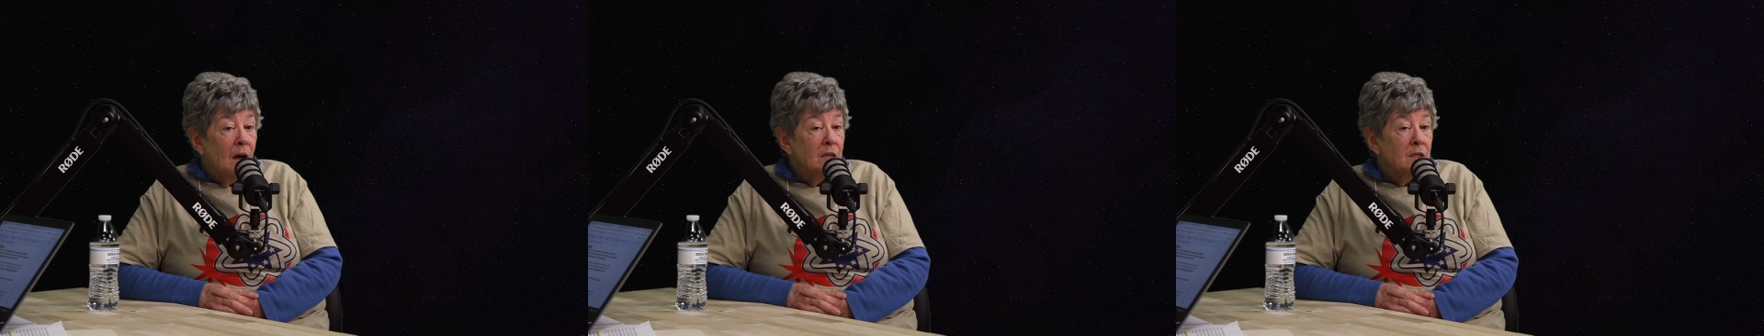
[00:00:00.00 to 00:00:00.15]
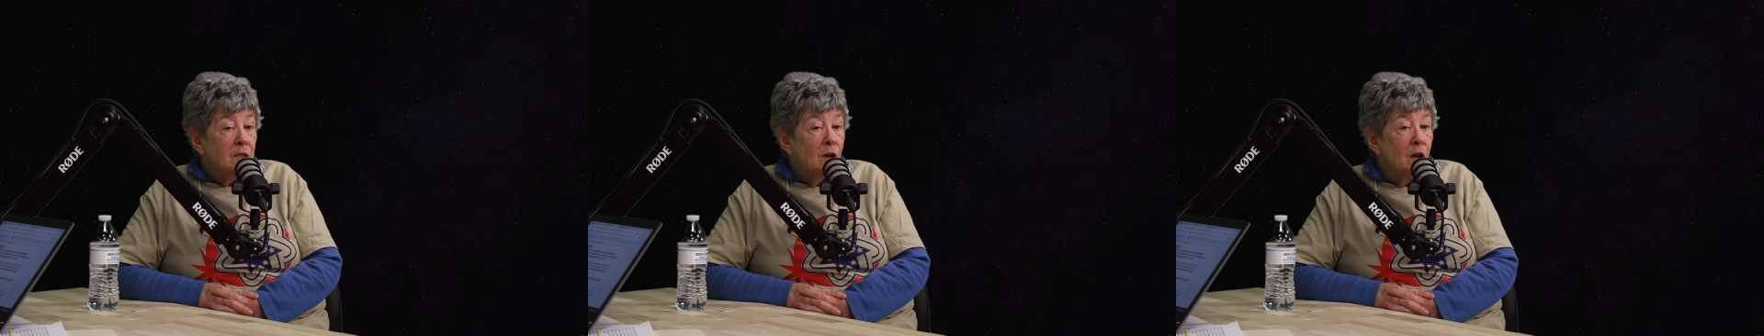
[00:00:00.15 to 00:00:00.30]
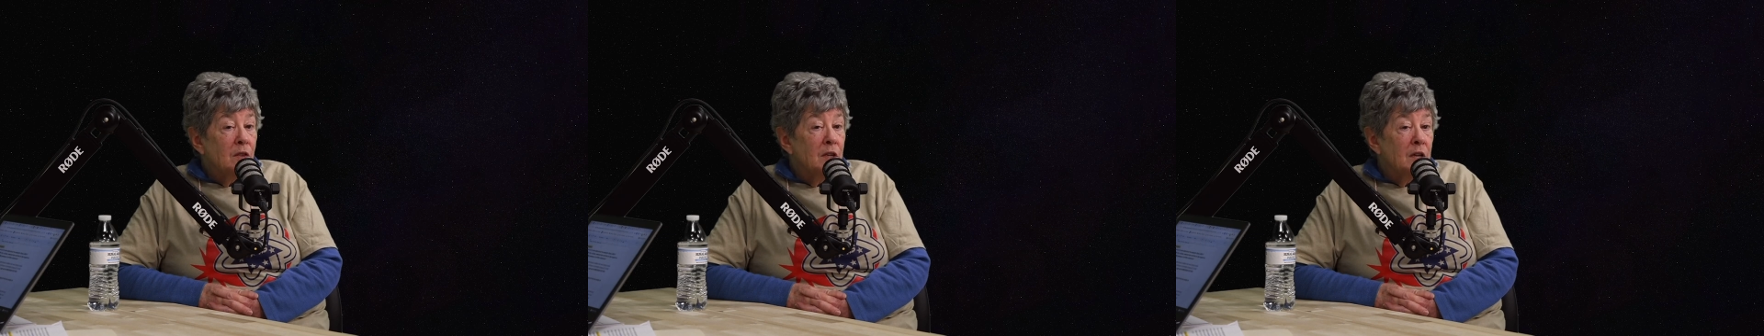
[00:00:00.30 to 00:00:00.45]

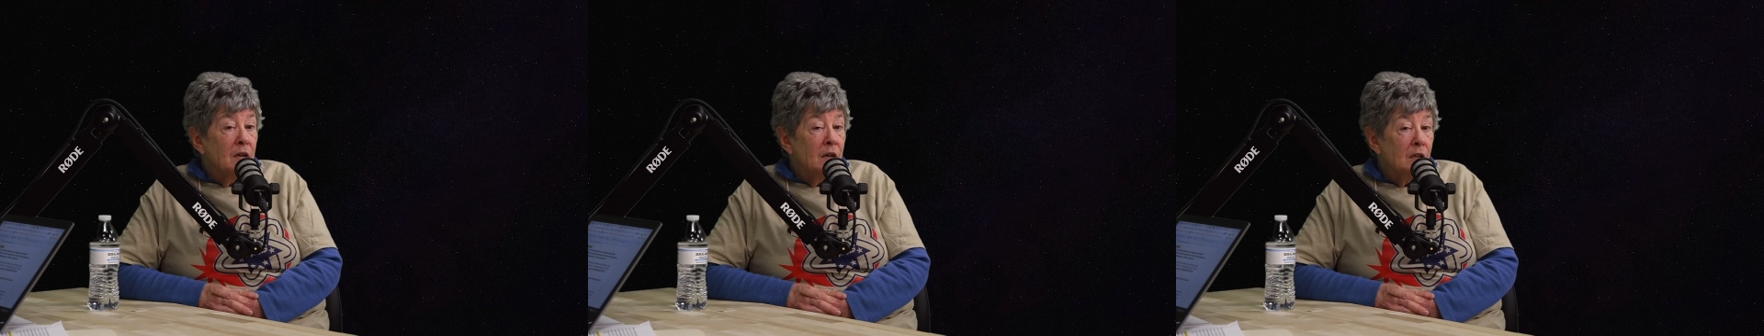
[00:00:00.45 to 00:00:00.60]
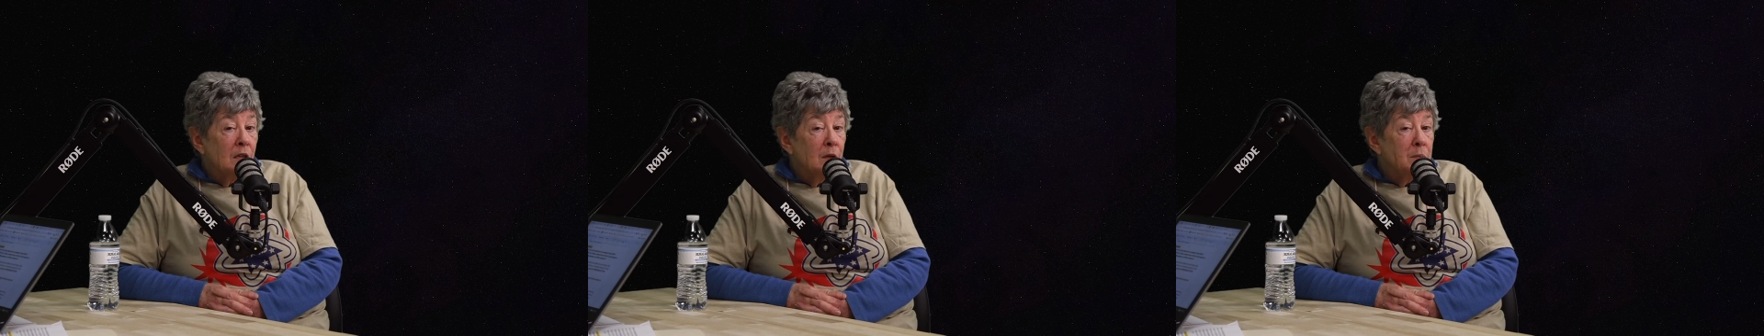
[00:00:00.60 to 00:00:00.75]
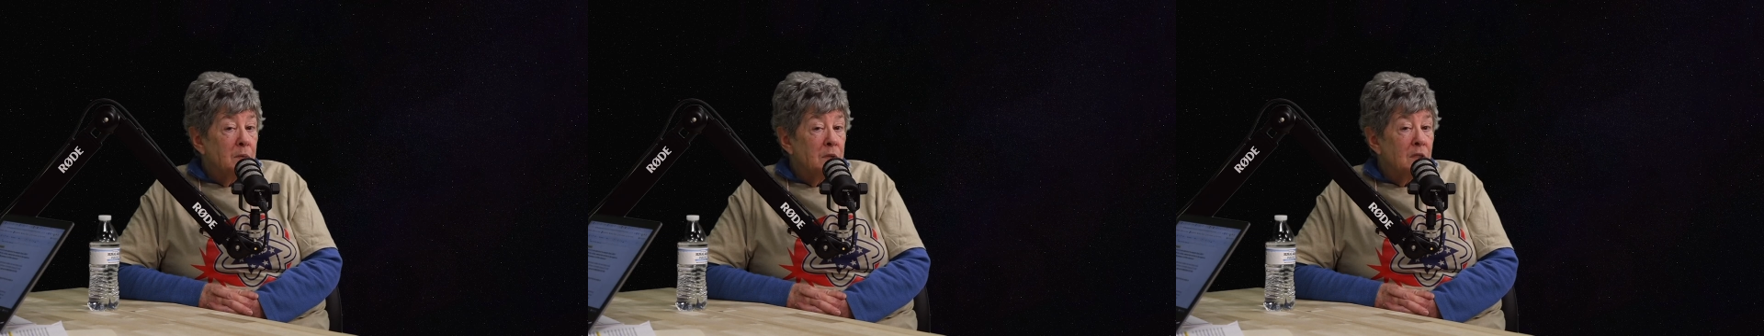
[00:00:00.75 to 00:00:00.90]
I saw
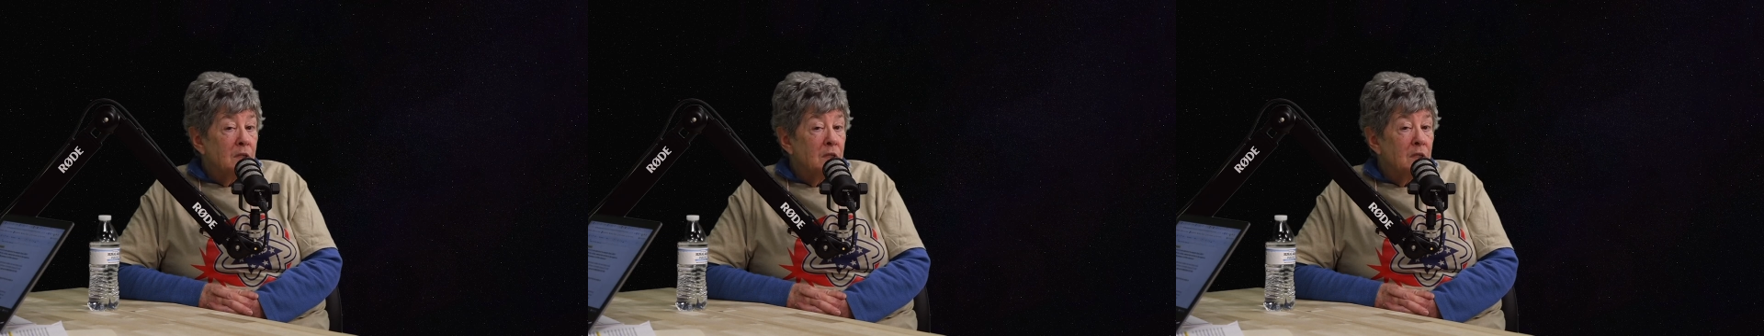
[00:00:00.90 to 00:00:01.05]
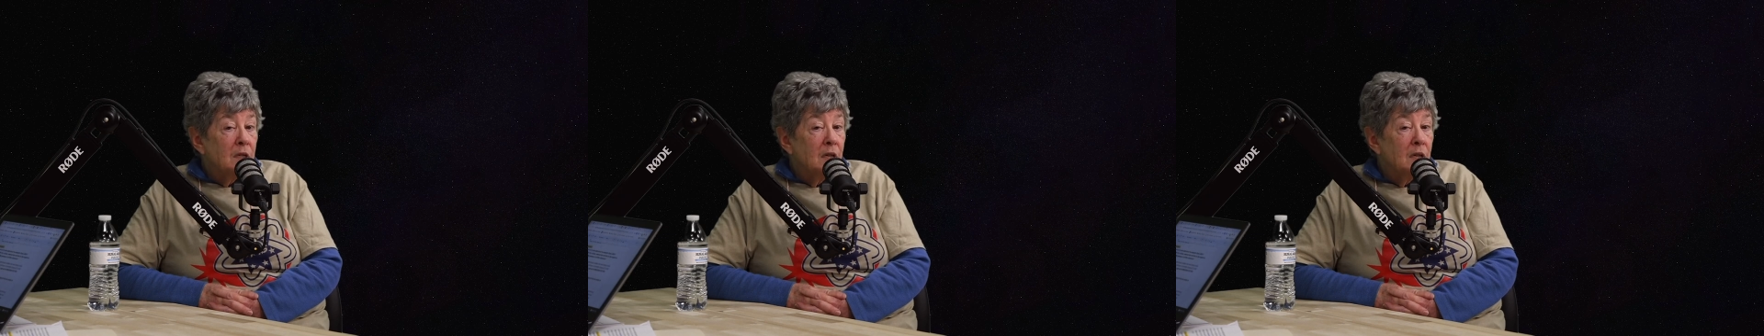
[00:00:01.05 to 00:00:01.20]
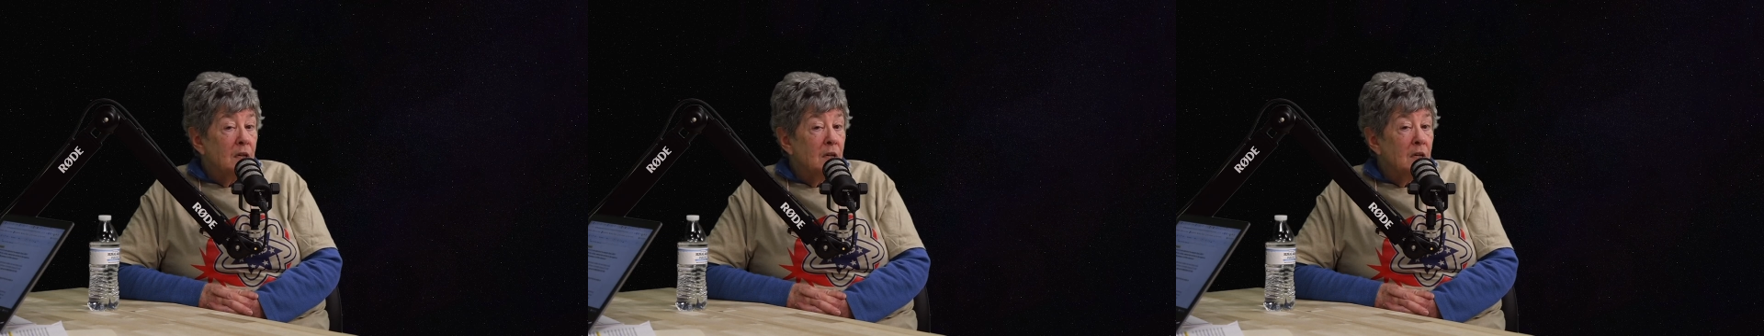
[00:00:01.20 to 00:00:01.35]
the
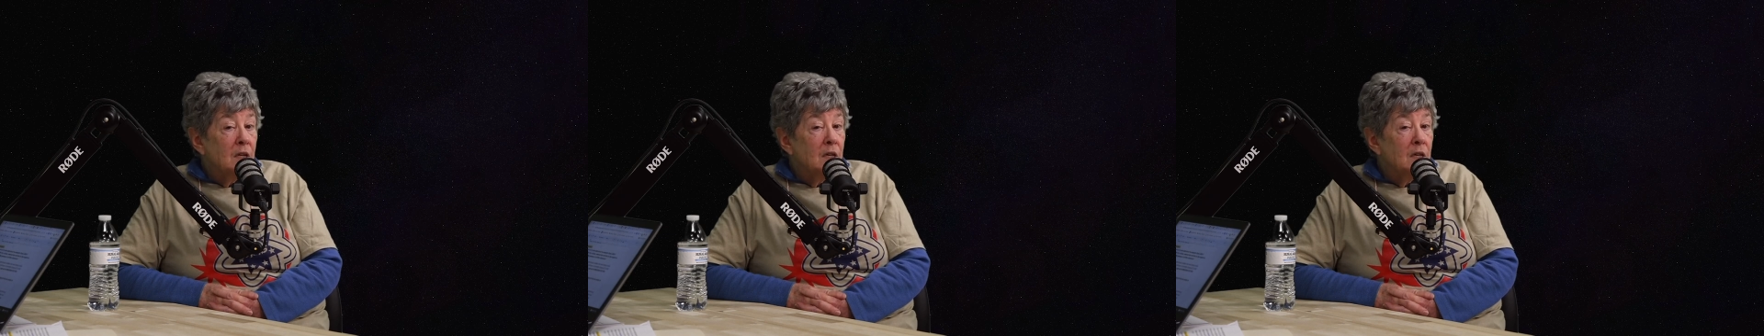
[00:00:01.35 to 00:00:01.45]
eclipse